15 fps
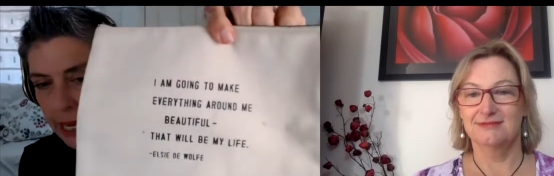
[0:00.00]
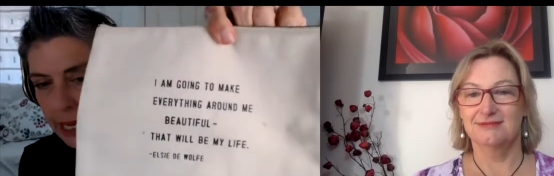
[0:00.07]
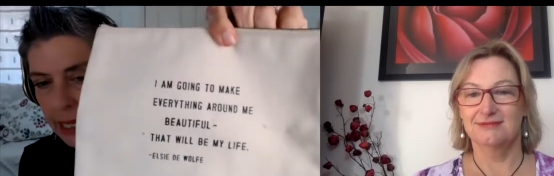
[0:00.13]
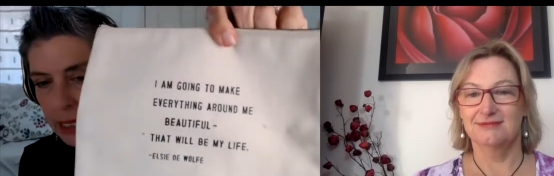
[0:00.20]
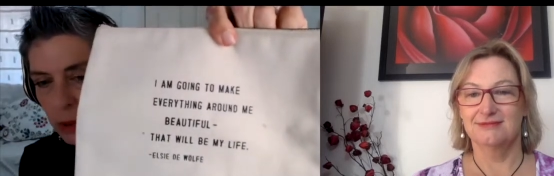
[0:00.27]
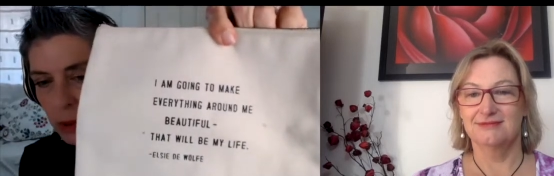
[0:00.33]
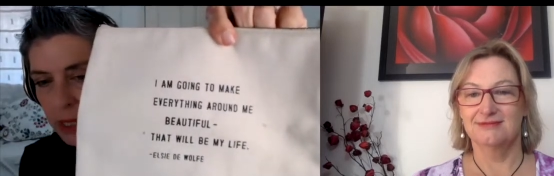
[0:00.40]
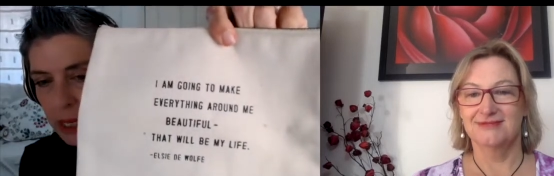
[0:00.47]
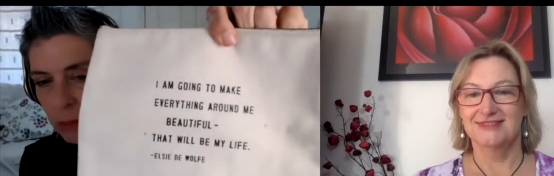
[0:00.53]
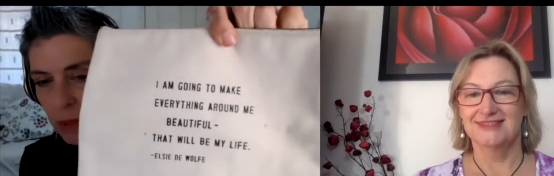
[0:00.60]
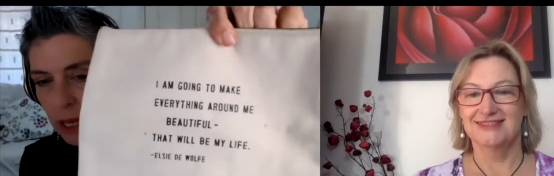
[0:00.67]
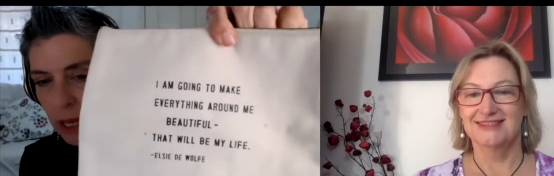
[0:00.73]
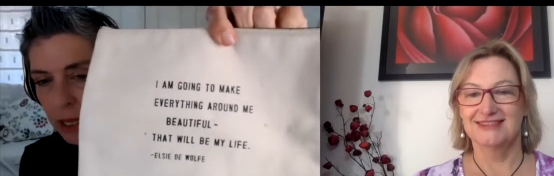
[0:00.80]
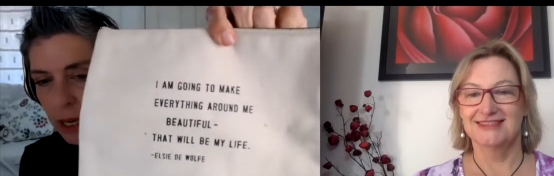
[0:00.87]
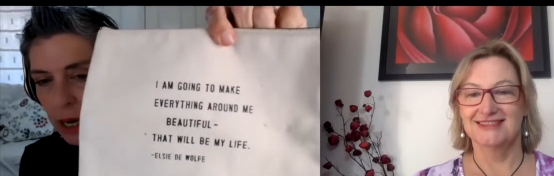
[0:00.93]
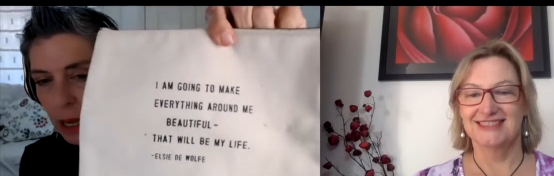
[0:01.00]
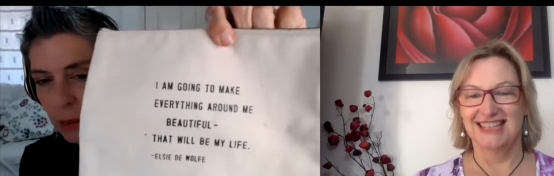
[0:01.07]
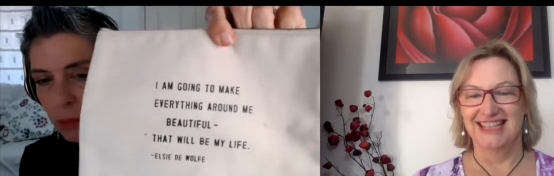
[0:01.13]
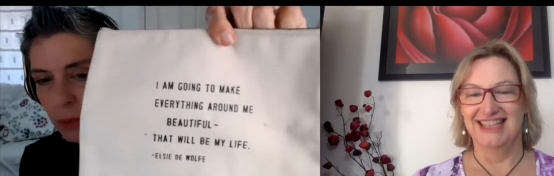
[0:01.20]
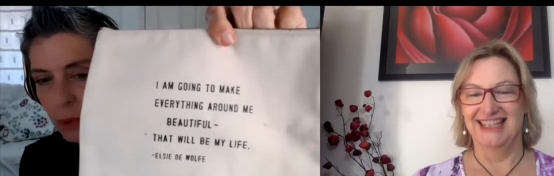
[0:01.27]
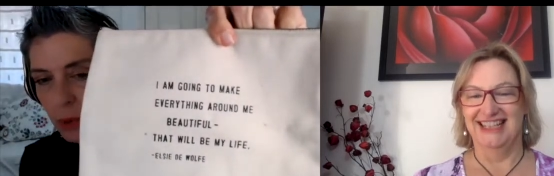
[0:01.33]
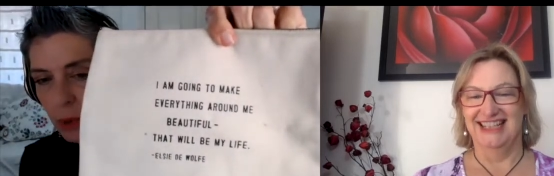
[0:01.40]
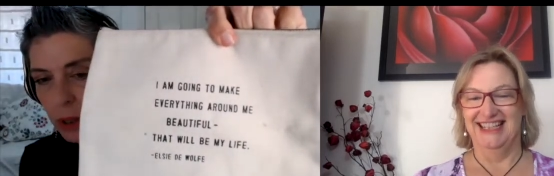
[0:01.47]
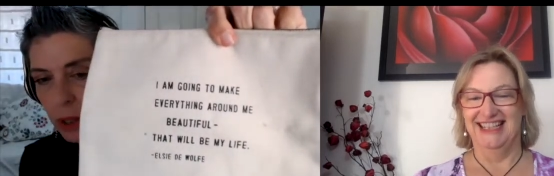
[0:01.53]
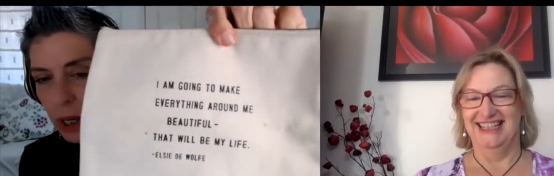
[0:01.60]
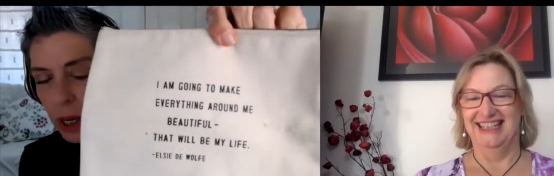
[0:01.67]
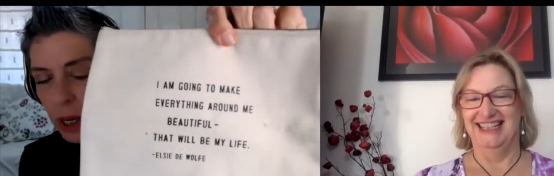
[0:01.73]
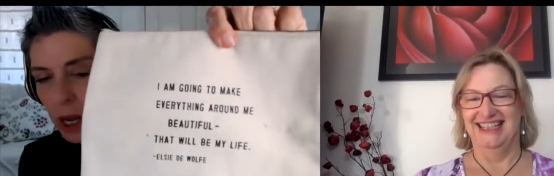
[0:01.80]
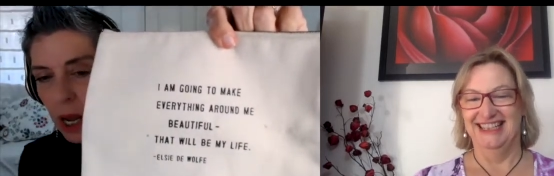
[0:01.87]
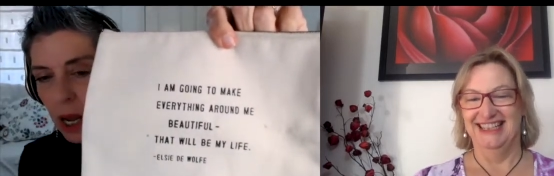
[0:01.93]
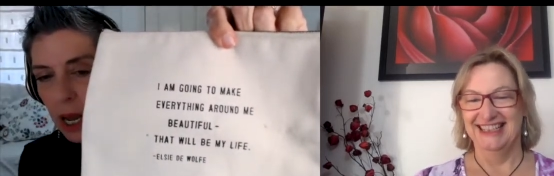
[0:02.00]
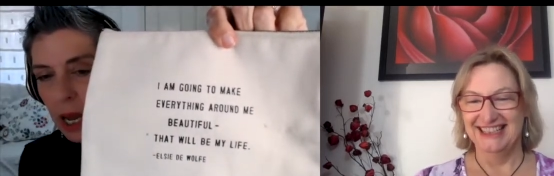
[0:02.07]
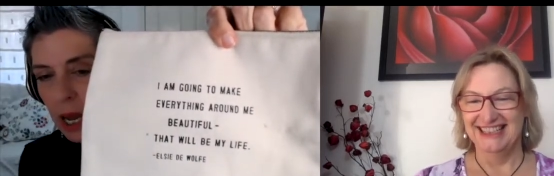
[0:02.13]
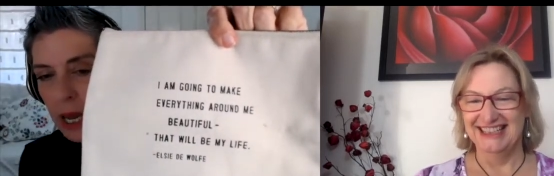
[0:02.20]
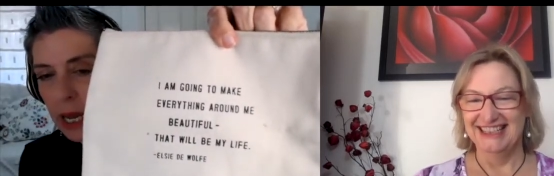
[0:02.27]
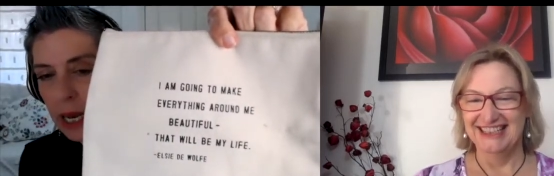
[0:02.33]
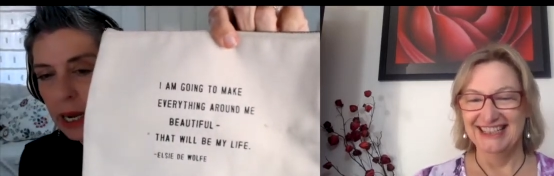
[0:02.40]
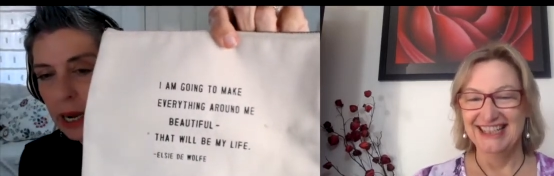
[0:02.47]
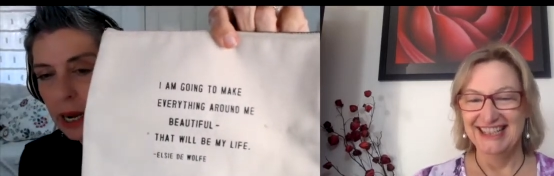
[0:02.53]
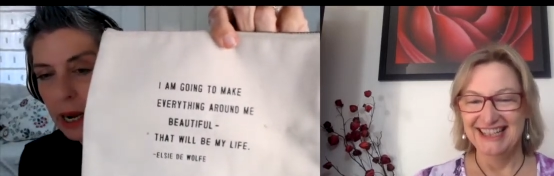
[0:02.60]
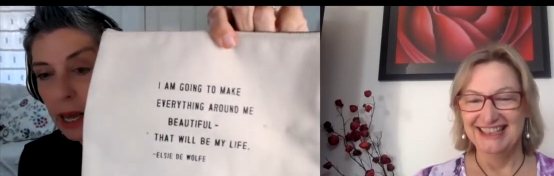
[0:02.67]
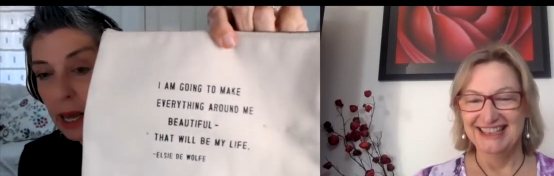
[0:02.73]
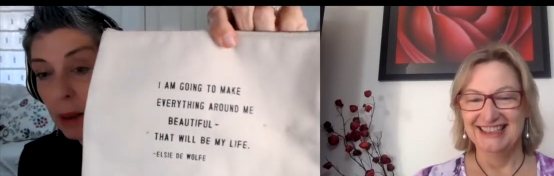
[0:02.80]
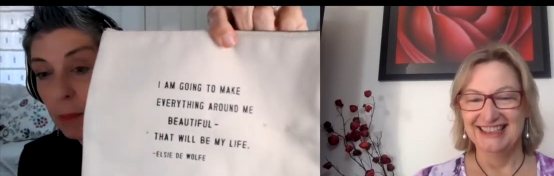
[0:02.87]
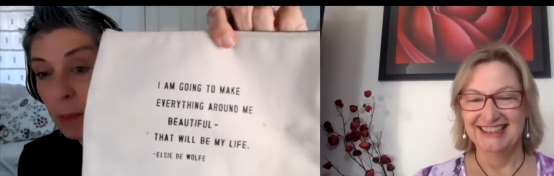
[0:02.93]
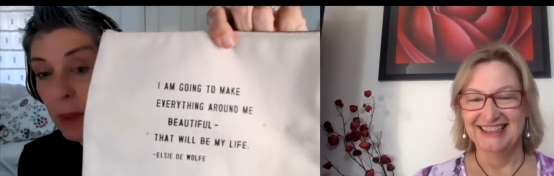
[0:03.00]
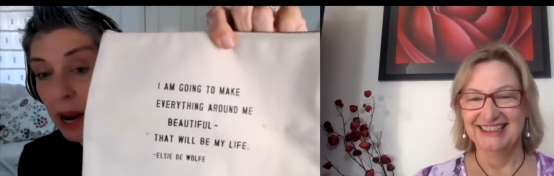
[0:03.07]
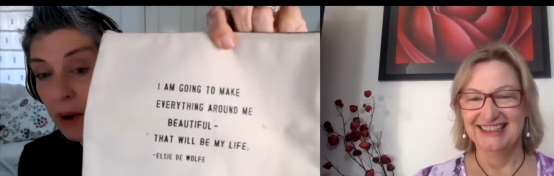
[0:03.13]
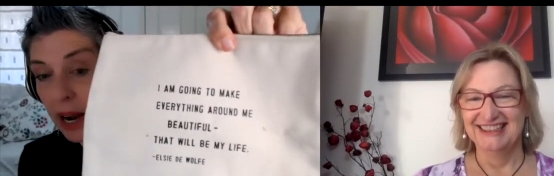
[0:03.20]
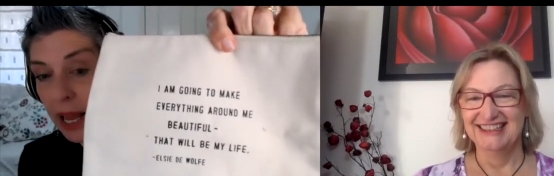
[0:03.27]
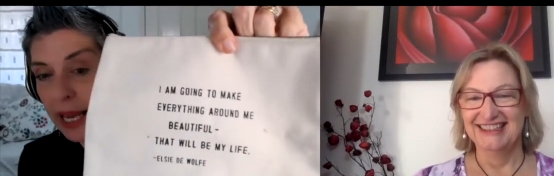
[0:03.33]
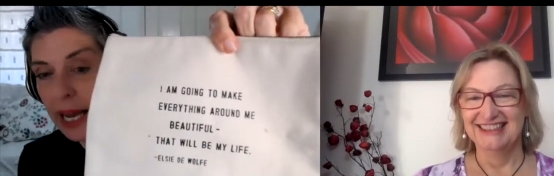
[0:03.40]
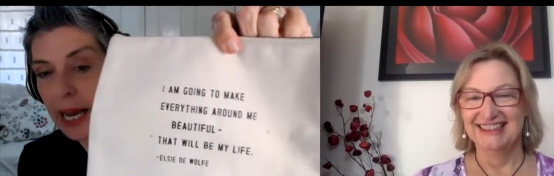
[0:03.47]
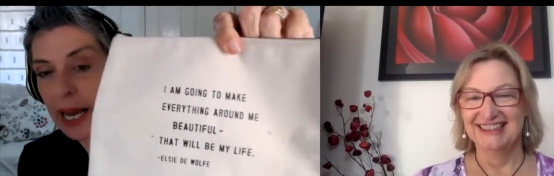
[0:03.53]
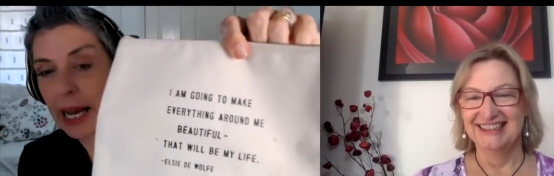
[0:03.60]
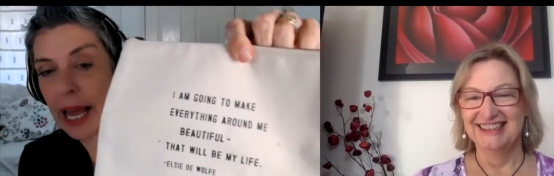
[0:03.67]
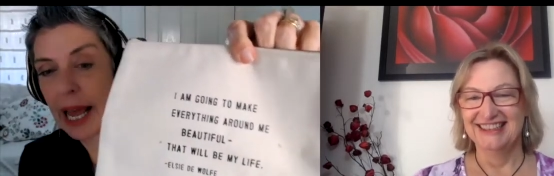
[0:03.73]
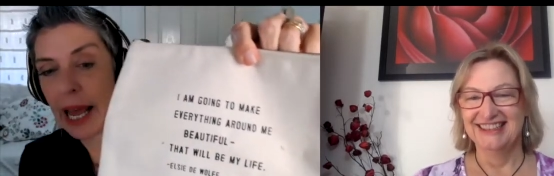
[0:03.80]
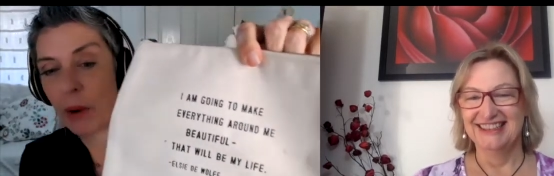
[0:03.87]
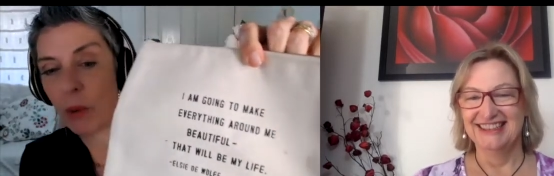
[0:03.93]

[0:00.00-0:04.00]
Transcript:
Speaker 1: This was something that I bought in America. And